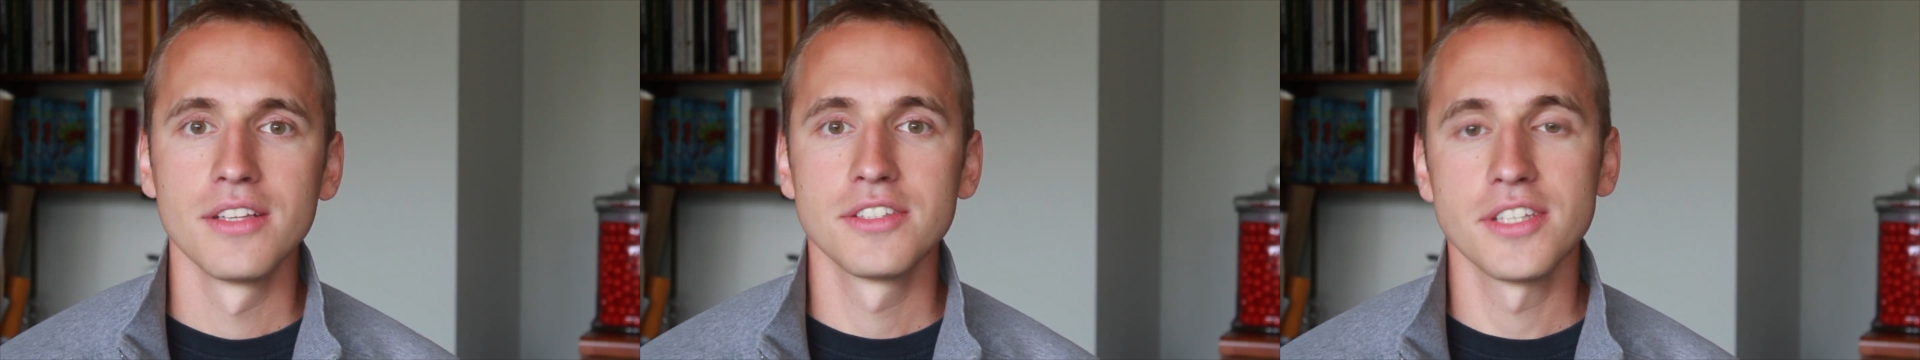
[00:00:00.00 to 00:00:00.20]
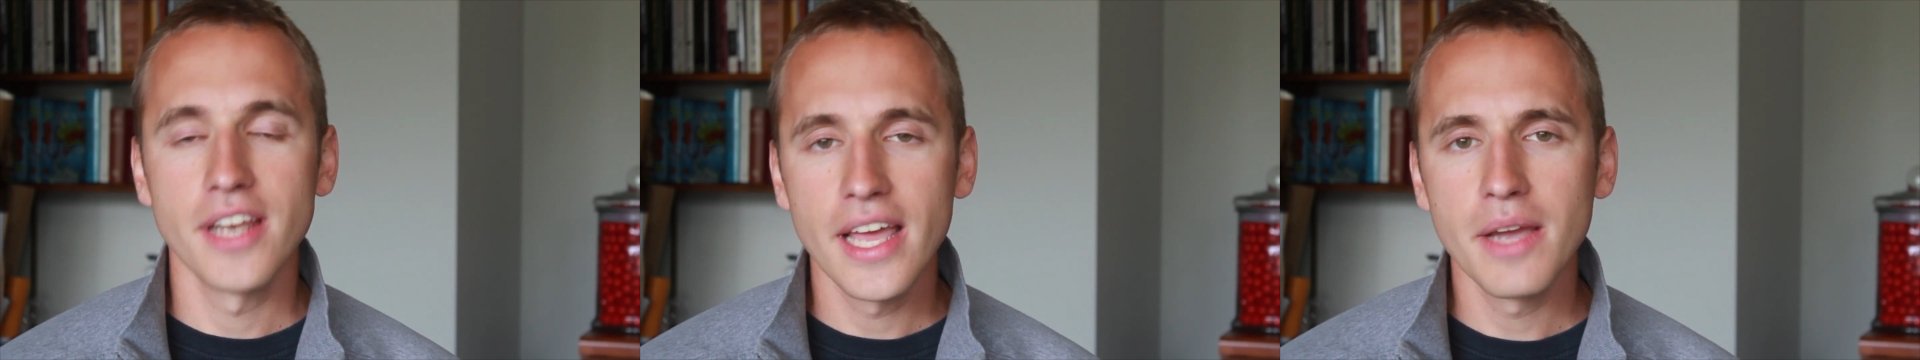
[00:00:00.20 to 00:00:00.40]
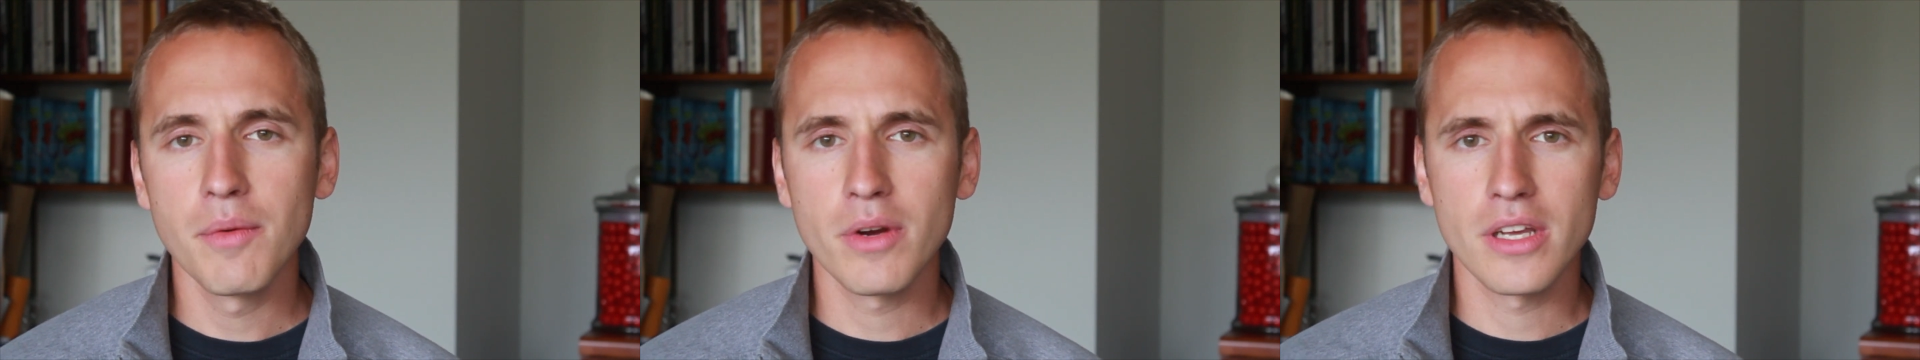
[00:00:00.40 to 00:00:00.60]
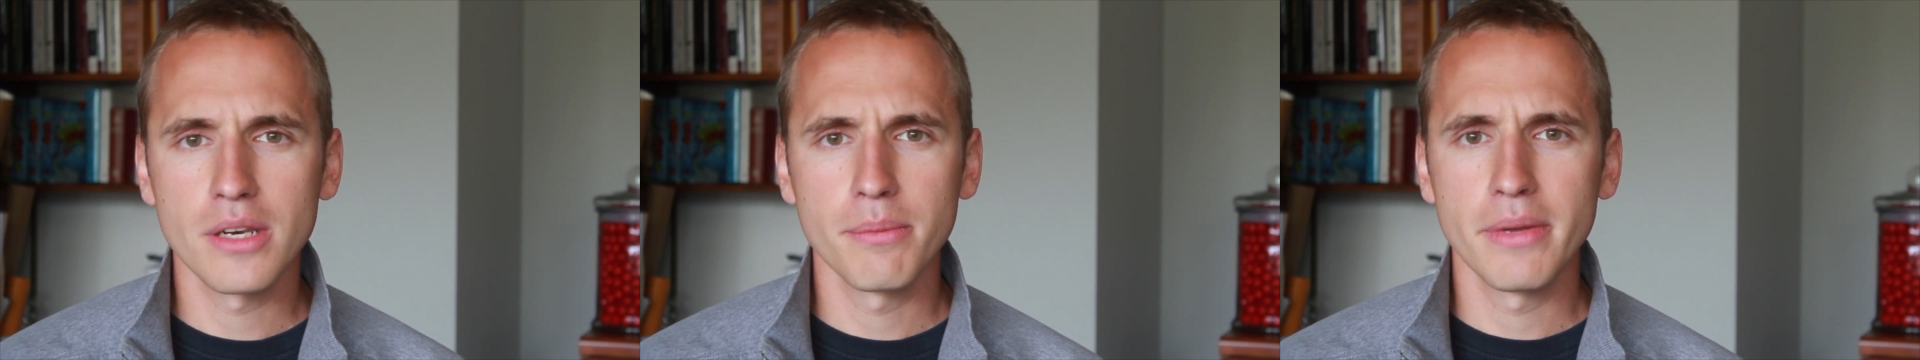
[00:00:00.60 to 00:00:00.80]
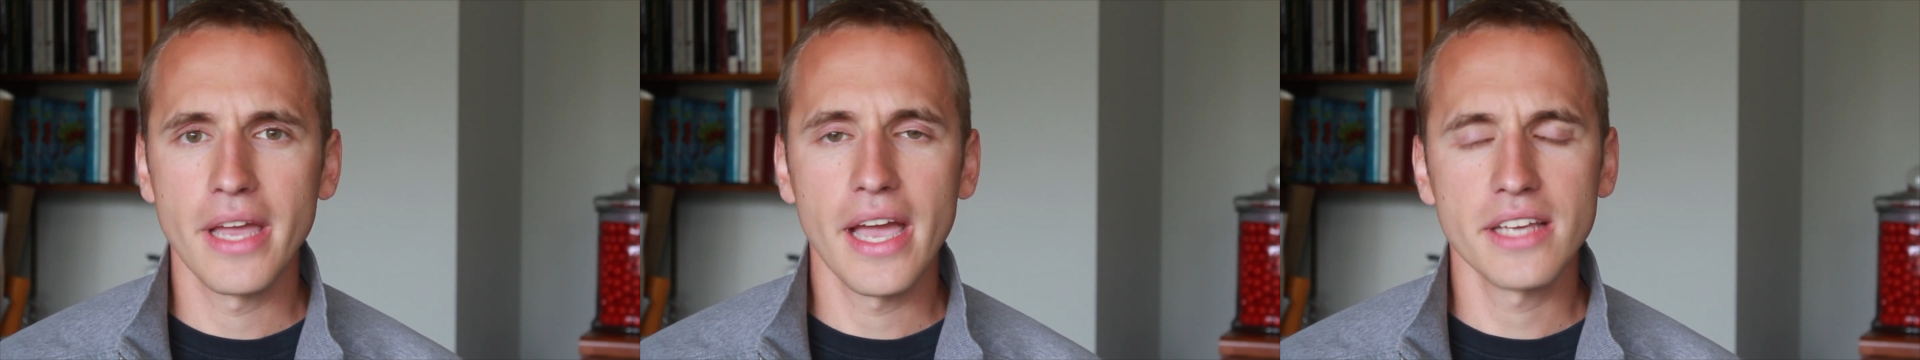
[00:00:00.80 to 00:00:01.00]
Today we're
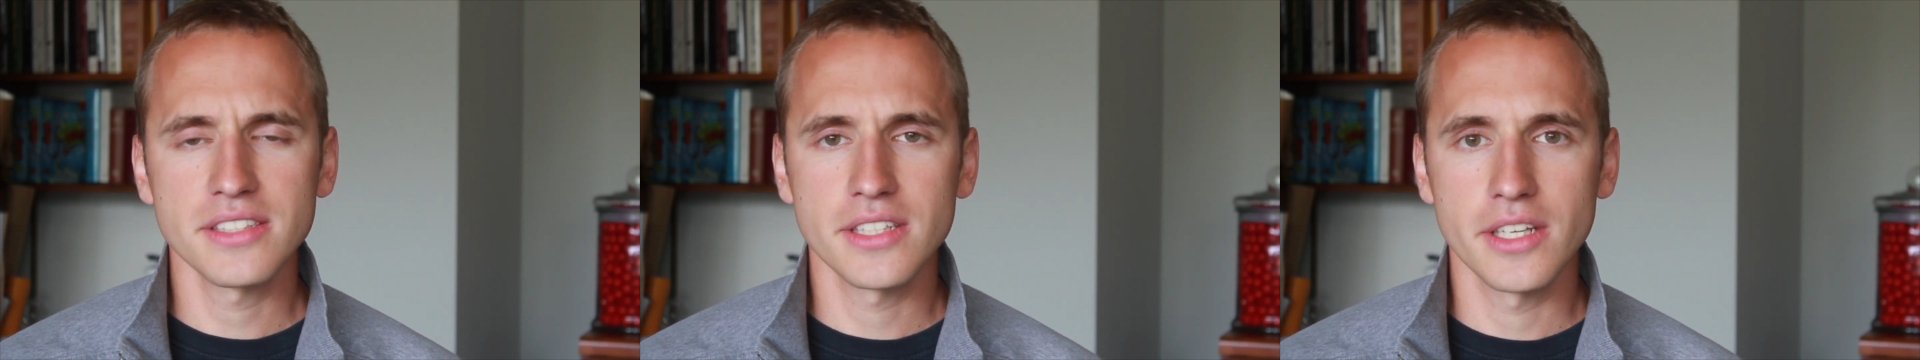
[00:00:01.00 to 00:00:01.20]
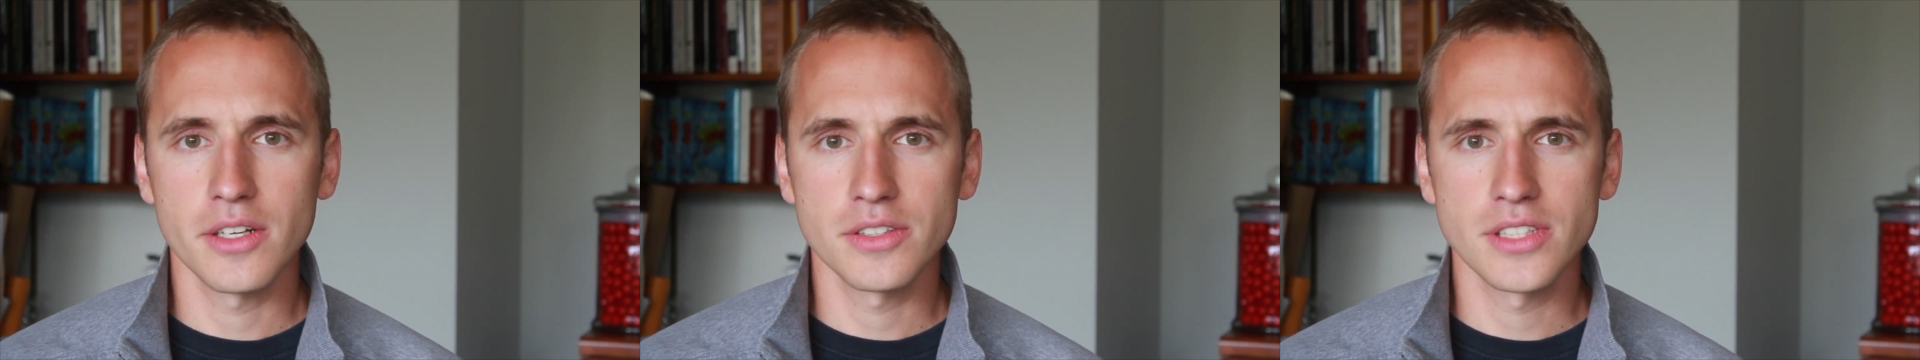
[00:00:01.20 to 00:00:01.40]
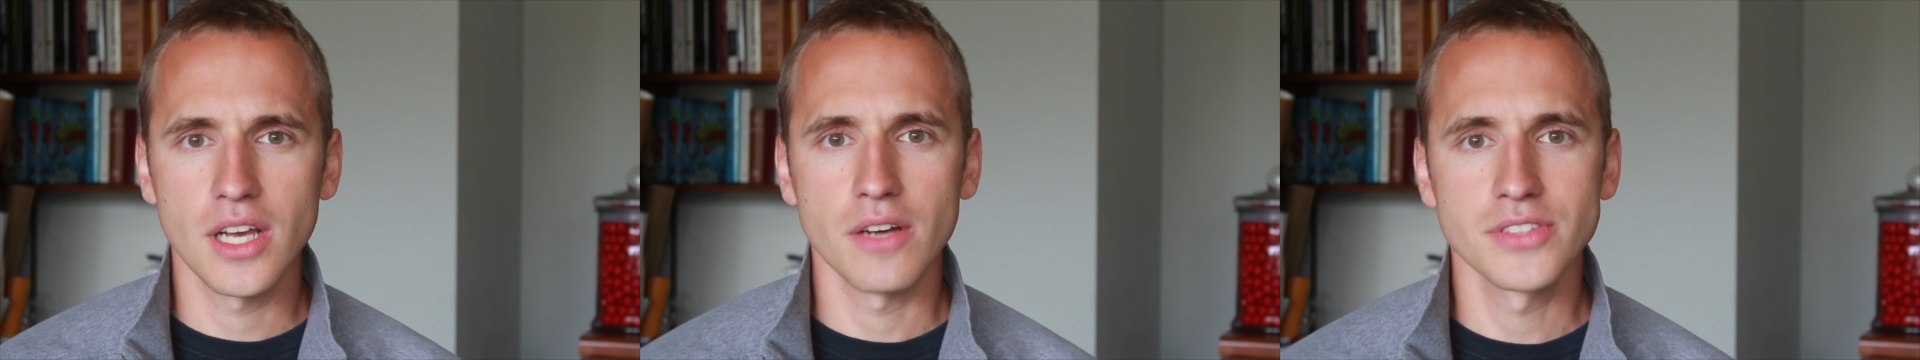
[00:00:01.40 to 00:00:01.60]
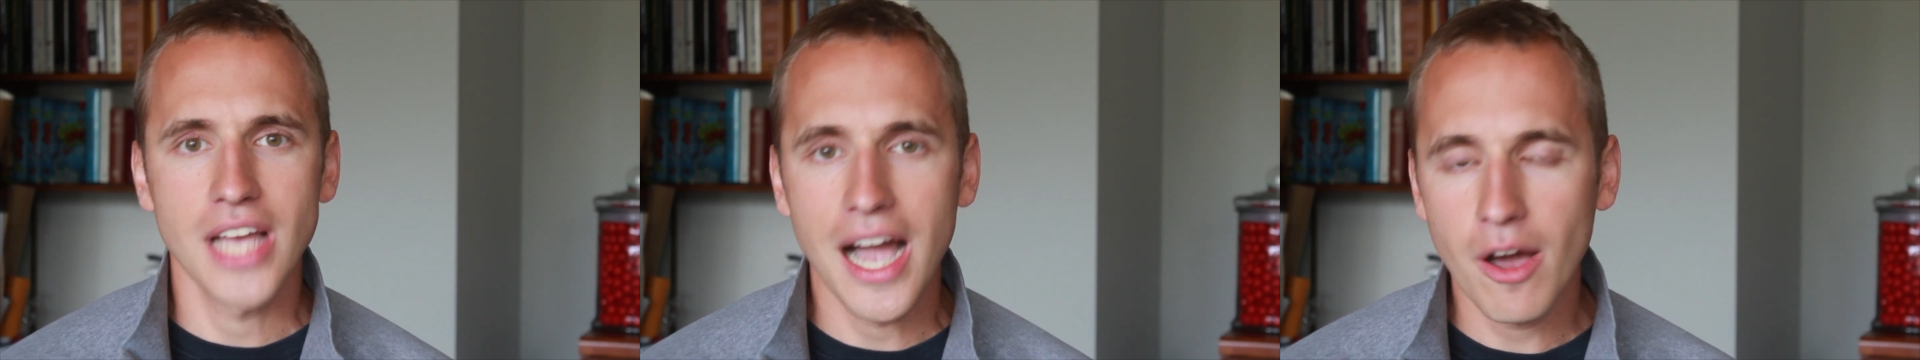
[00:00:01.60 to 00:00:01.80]
going to be asking ourselves,